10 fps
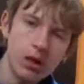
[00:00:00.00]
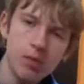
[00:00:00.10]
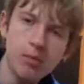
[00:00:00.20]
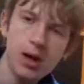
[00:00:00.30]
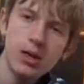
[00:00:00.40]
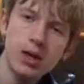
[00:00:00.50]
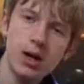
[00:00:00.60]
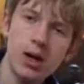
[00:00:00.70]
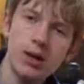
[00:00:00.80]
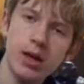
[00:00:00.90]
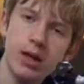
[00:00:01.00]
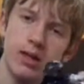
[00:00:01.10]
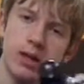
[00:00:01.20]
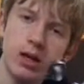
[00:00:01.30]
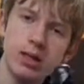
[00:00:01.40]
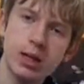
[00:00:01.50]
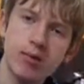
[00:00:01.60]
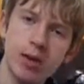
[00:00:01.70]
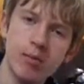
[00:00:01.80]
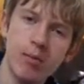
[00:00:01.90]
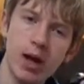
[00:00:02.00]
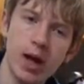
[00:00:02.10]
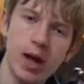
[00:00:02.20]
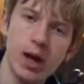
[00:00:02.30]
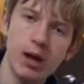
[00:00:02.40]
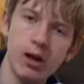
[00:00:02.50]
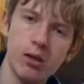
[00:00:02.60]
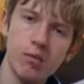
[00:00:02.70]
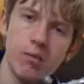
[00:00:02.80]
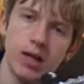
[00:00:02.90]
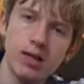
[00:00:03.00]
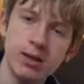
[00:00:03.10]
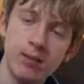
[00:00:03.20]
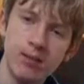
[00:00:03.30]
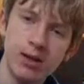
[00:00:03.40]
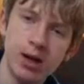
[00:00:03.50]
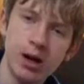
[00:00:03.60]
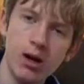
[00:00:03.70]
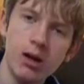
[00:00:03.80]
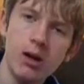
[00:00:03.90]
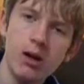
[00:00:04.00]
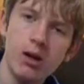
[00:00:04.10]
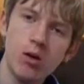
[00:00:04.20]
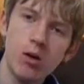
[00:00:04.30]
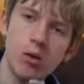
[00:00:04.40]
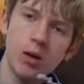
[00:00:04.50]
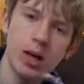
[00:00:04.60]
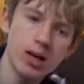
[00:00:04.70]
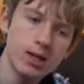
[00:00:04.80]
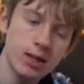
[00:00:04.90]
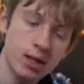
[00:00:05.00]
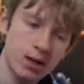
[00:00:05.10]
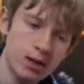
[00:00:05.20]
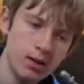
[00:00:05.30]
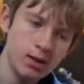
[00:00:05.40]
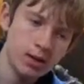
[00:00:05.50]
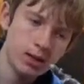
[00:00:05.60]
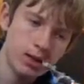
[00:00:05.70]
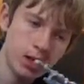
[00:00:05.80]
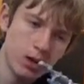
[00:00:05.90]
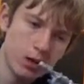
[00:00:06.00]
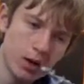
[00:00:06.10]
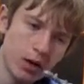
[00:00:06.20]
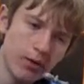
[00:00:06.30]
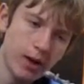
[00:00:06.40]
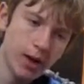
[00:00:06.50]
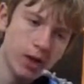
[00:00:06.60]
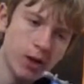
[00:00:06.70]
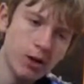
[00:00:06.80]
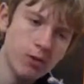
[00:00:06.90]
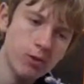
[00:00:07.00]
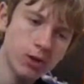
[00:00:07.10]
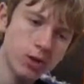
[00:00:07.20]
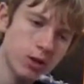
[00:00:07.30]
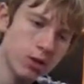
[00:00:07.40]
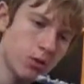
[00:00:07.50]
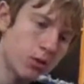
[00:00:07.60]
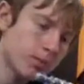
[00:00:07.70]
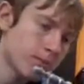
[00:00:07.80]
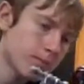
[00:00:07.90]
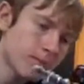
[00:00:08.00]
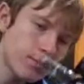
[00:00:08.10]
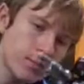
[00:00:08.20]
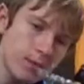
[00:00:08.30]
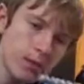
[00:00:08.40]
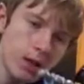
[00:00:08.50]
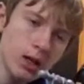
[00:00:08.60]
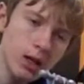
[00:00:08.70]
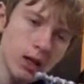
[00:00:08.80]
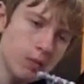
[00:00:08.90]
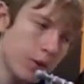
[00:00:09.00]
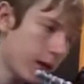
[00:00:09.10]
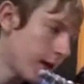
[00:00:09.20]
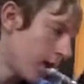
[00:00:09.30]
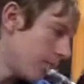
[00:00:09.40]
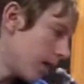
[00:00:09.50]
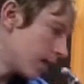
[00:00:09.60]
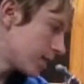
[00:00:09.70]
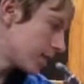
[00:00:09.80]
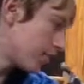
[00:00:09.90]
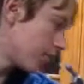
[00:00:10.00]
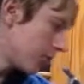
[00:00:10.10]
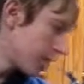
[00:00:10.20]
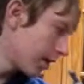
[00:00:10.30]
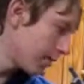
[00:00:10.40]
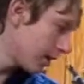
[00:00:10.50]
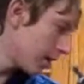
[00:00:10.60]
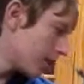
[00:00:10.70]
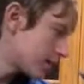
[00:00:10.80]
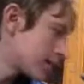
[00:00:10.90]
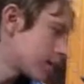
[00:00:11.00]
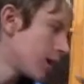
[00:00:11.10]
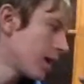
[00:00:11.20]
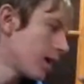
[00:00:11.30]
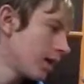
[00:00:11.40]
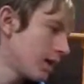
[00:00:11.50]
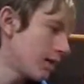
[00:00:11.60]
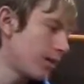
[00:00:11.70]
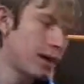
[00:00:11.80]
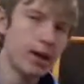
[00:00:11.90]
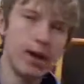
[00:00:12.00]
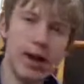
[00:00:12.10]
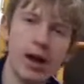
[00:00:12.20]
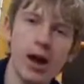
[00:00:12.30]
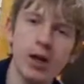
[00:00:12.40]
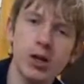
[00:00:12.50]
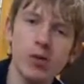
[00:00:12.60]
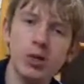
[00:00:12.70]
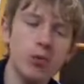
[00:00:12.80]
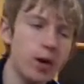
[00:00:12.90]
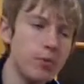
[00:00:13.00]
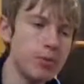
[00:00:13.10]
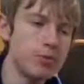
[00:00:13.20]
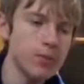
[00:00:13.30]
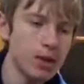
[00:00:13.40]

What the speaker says: But they decide to give him a massive gun or blaster, so thank you to PMS for giving us the inaccurate weapon.